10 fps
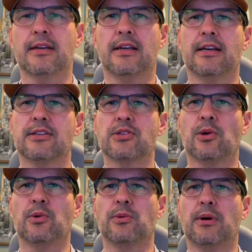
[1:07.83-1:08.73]

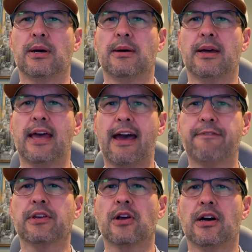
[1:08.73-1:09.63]
Half
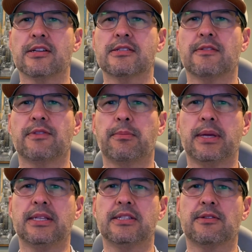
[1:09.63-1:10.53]
the cost of the
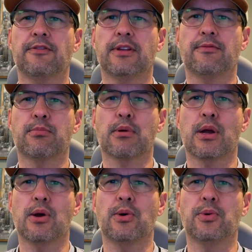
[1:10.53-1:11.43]
Beats Fit
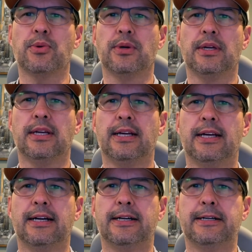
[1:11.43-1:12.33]
Pro.
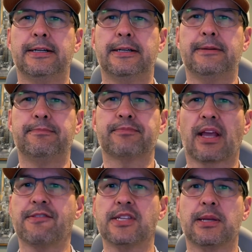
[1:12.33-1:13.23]

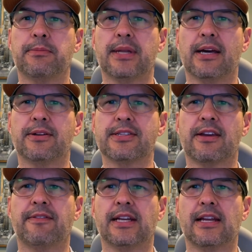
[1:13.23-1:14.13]
I've seen them down to
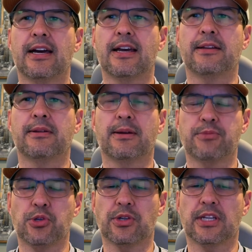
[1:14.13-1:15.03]
$79. I'm
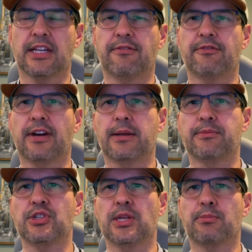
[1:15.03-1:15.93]
sure you could even find them
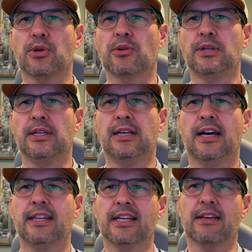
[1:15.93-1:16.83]
cheaper.
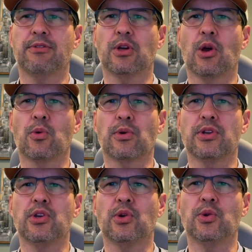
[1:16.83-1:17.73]
I think if you go
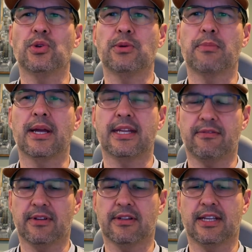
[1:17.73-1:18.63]
renewed, you might
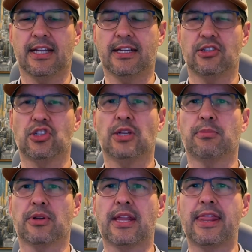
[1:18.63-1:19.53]
even get it
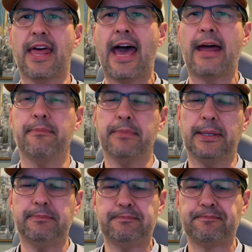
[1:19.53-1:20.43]
cheaper than that. But